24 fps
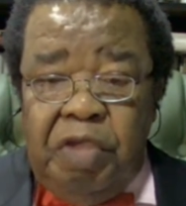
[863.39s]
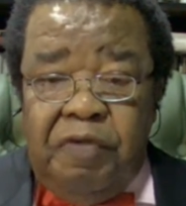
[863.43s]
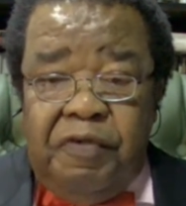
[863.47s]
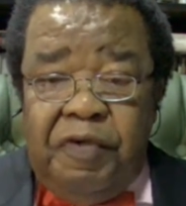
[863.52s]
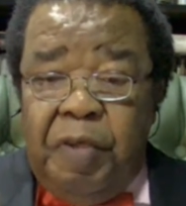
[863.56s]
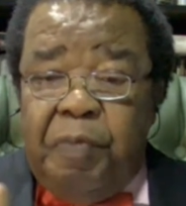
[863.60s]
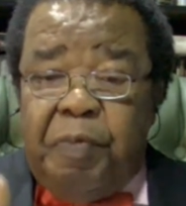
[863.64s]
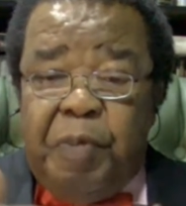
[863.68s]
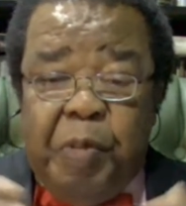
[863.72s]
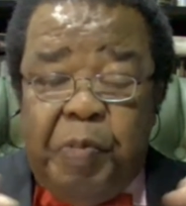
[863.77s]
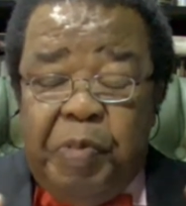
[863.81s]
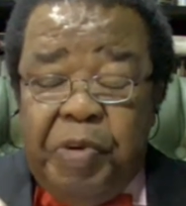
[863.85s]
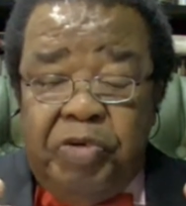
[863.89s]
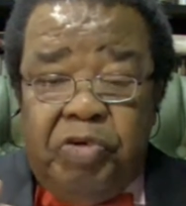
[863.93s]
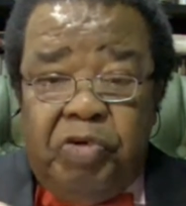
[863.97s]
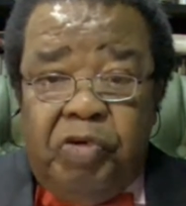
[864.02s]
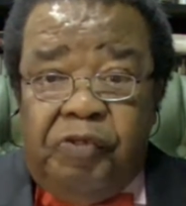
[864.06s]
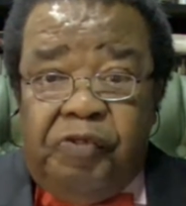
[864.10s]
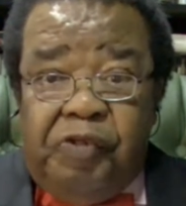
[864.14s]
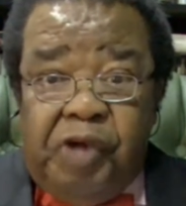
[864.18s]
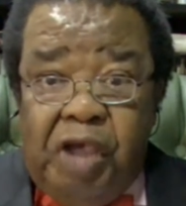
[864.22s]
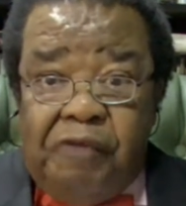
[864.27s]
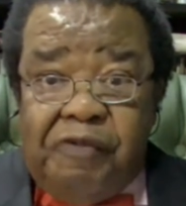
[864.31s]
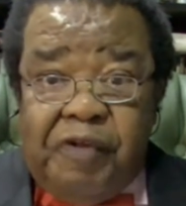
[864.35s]
even people
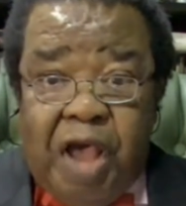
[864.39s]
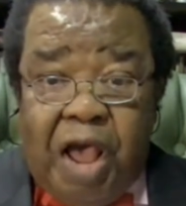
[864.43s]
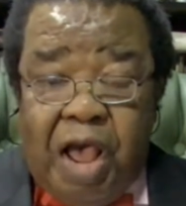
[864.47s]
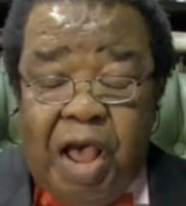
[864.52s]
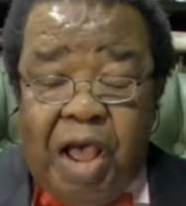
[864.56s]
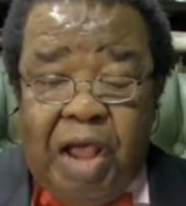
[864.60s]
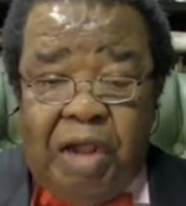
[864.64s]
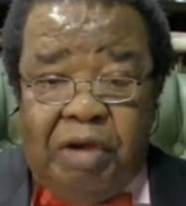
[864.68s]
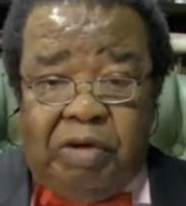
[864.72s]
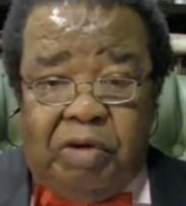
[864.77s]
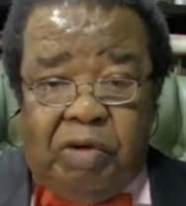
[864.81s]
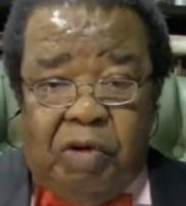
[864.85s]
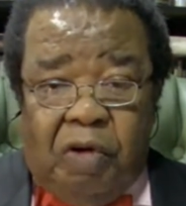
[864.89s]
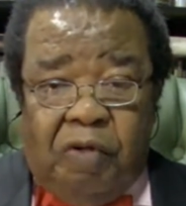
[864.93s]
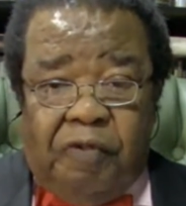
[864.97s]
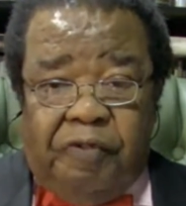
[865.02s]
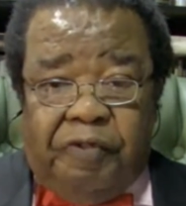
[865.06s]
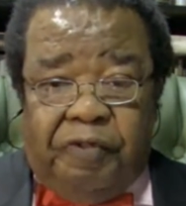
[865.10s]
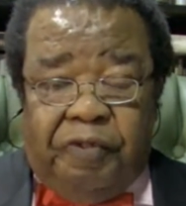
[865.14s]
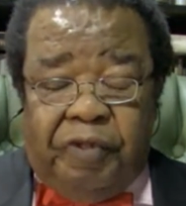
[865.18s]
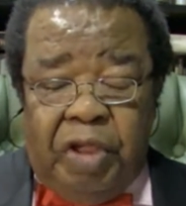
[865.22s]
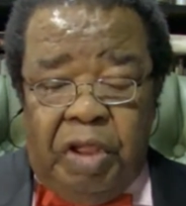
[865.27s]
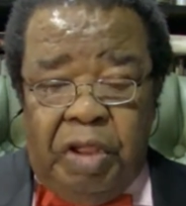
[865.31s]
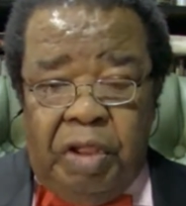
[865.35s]
you've never heard
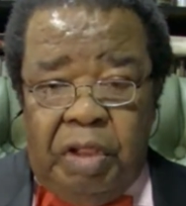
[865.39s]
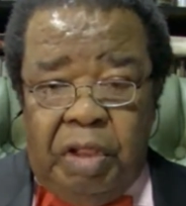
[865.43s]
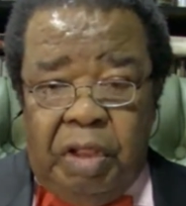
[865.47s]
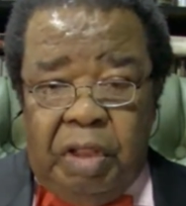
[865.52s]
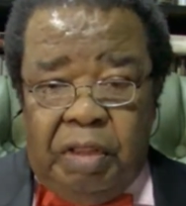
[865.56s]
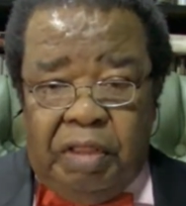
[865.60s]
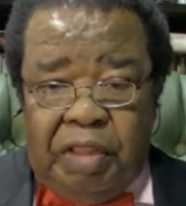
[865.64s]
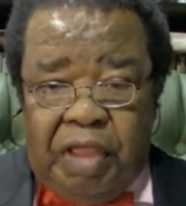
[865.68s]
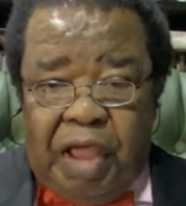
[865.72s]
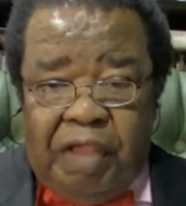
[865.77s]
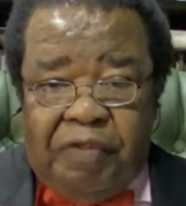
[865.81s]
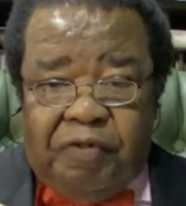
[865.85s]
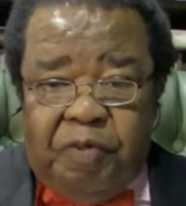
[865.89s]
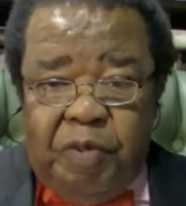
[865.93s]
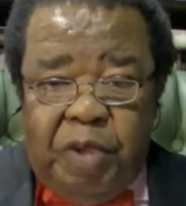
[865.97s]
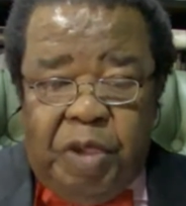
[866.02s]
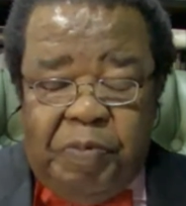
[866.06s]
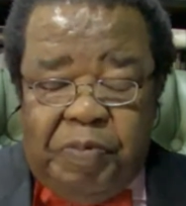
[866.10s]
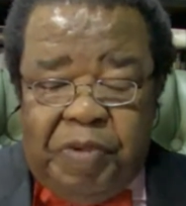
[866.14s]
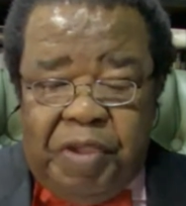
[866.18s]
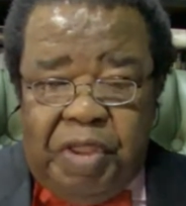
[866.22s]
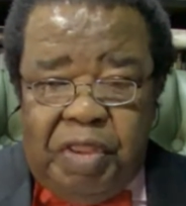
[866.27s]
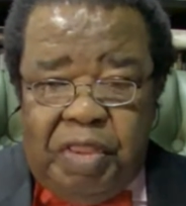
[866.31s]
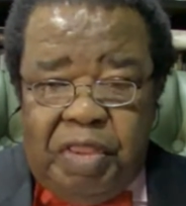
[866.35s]
of, that
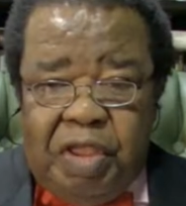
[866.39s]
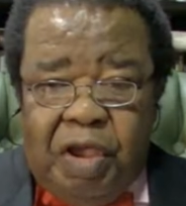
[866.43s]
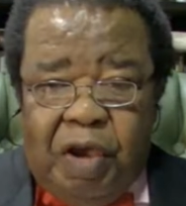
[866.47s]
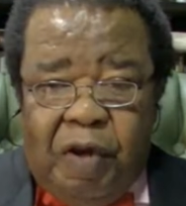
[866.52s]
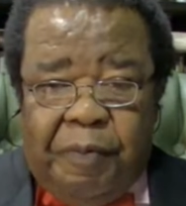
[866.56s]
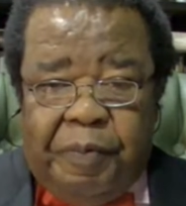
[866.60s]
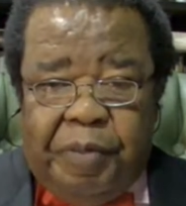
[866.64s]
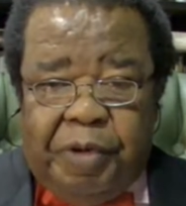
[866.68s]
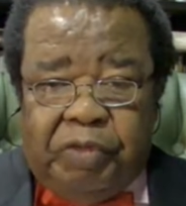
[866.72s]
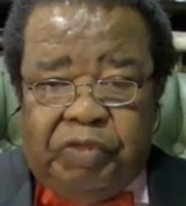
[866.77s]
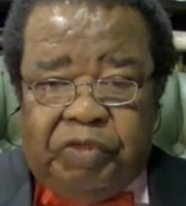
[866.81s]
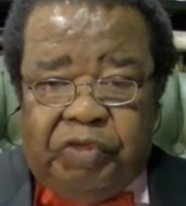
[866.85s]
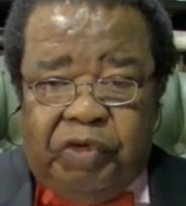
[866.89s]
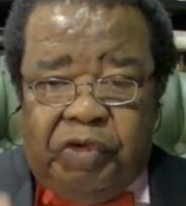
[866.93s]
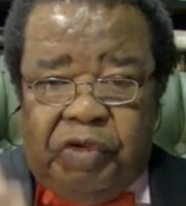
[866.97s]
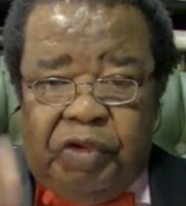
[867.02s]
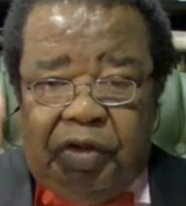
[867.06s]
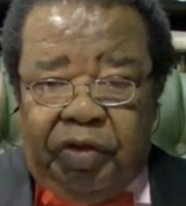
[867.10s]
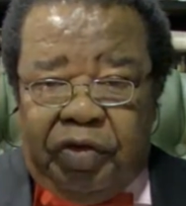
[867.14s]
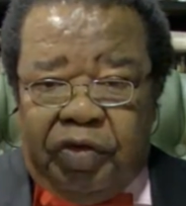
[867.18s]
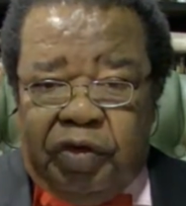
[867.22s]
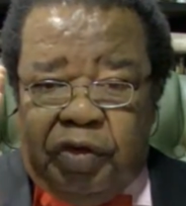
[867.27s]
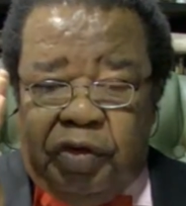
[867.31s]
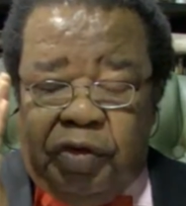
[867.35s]
may be the
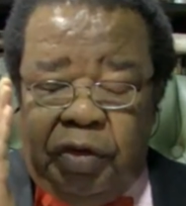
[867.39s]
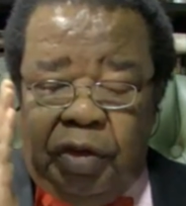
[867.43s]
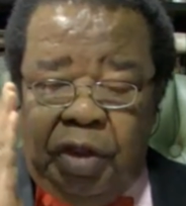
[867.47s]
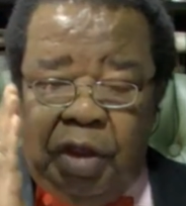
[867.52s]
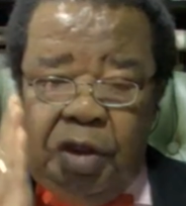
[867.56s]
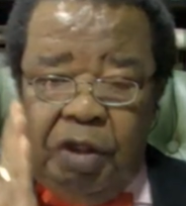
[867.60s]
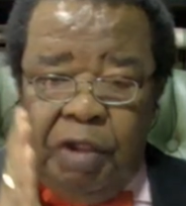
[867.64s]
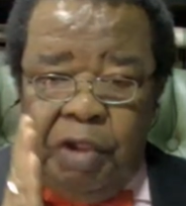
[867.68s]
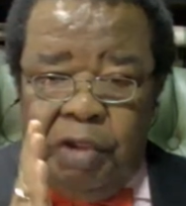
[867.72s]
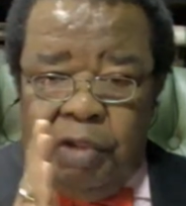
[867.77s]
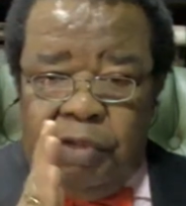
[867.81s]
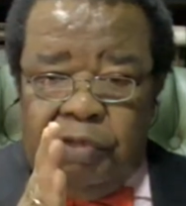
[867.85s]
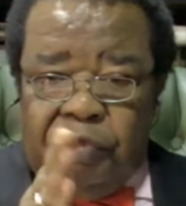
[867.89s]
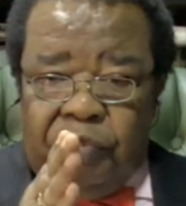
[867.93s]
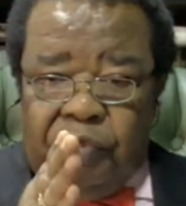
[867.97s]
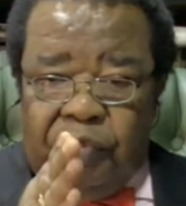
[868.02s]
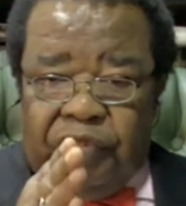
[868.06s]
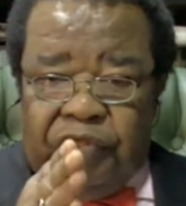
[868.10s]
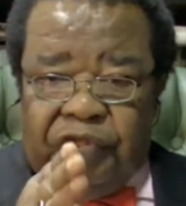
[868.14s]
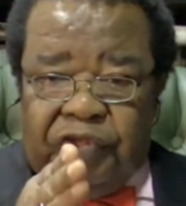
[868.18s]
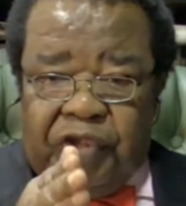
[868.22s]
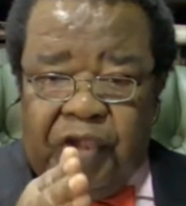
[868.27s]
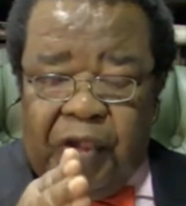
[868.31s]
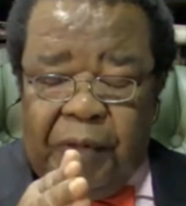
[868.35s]
opportunity
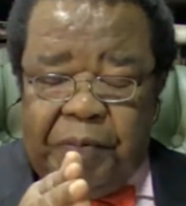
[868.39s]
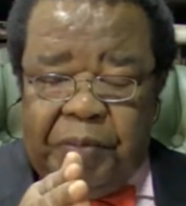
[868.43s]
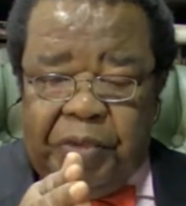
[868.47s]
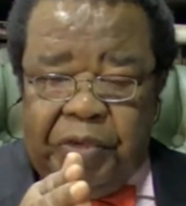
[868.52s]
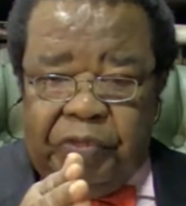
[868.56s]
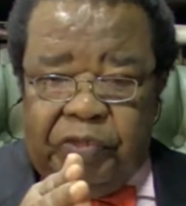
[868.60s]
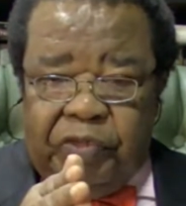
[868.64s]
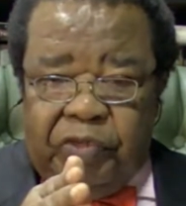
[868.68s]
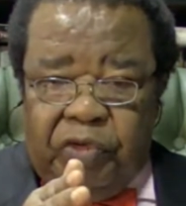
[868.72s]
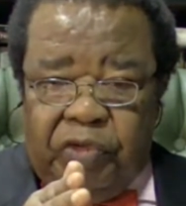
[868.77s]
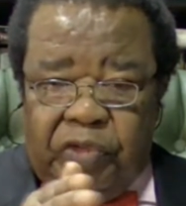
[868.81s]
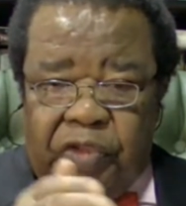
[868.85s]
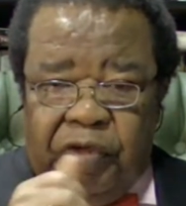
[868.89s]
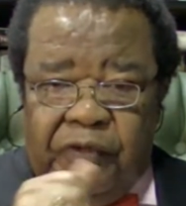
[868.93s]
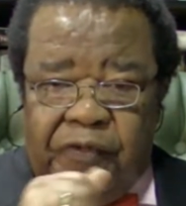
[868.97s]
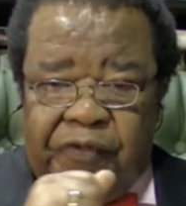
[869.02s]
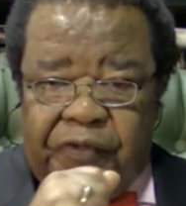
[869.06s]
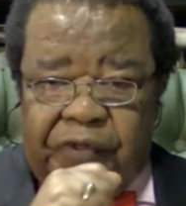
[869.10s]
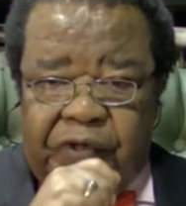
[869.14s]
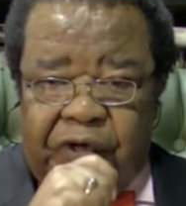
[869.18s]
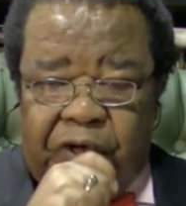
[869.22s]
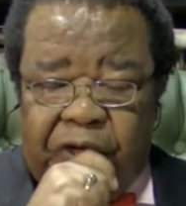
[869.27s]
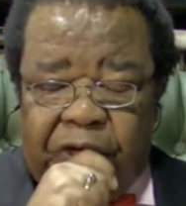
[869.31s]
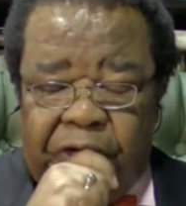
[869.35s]
to step into the
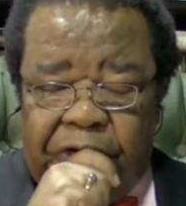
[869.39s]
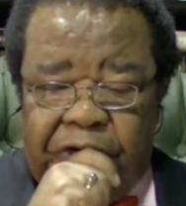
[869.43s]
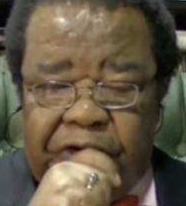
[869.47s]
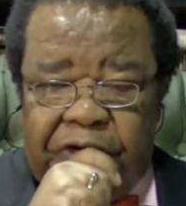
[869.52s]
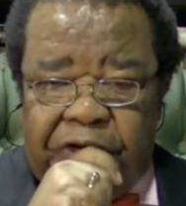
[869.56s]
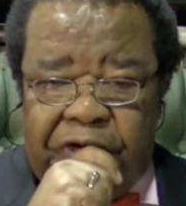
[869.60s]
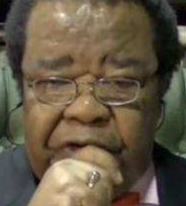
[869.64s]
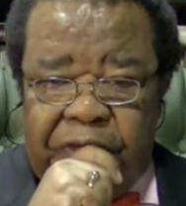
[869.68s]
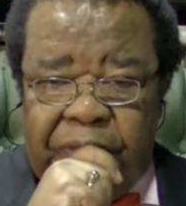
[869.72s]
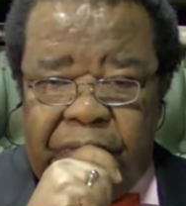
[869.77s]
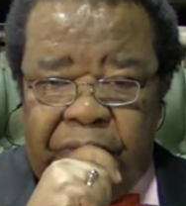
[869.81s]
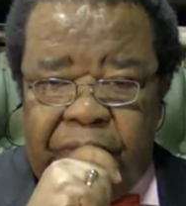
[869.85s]
void